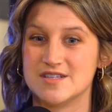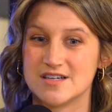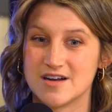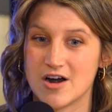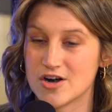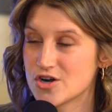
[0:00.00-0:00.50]

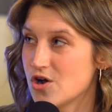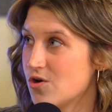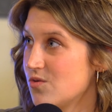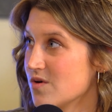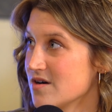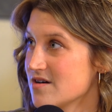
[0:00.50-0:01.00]
the our
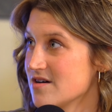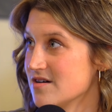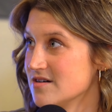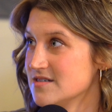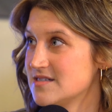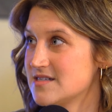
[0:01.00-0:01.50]

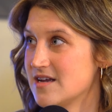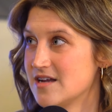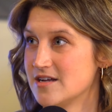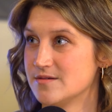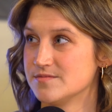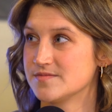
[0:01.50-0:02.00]
coworkers, wow.
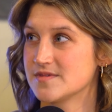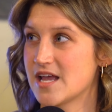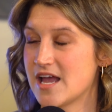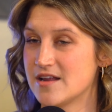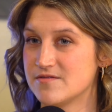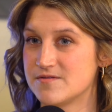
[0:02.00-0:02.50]
um, so
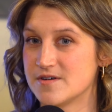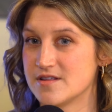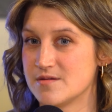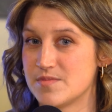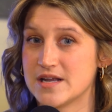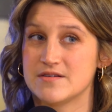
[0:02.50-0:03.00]
and for
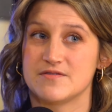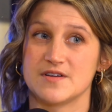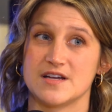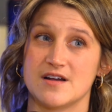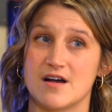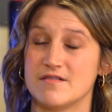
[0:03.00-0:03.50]
the
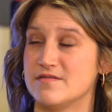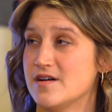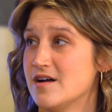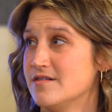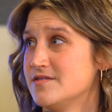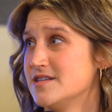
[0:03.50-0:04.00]
benefit of,
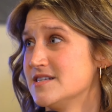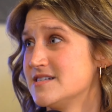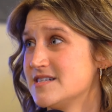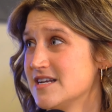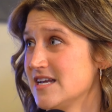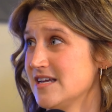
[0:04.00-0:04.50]
of the
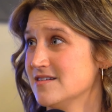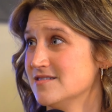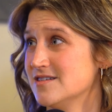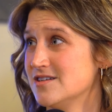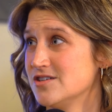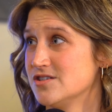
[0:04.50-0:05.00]
city?
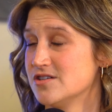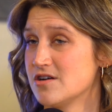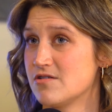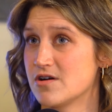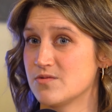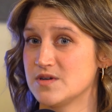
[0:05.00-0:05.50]
So good. You
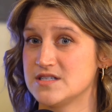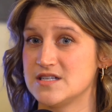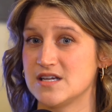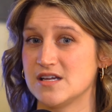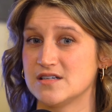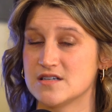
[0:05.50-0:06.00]
know, are we
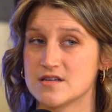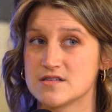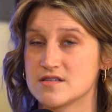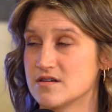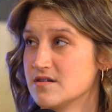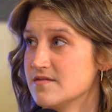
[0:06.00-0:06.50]
seeking to
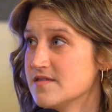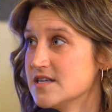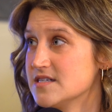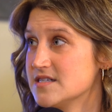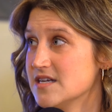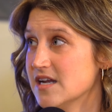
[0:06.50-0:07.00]
serve
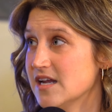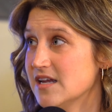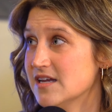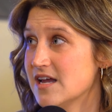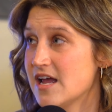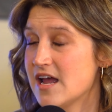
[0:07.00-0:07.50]
the
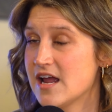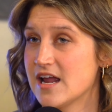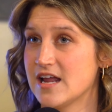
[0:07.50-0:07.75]
city mm-hmm.